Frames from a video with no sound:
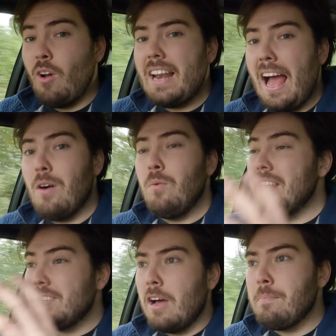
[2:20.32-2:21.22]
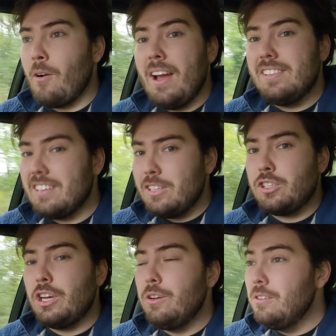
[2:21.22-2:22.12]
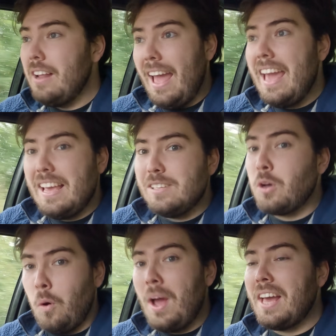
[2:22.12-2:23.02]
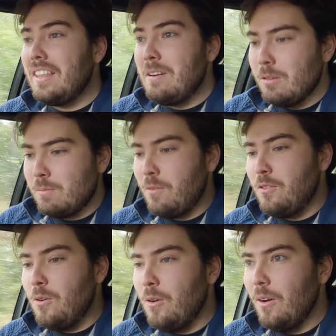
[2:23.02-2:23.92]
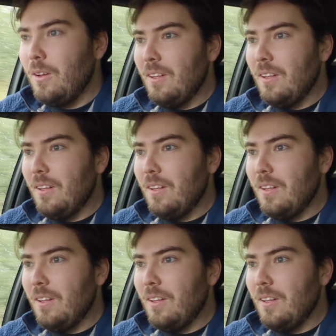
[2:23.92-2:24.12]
right now, with its upgrades and its tune, it is quicker than it was before.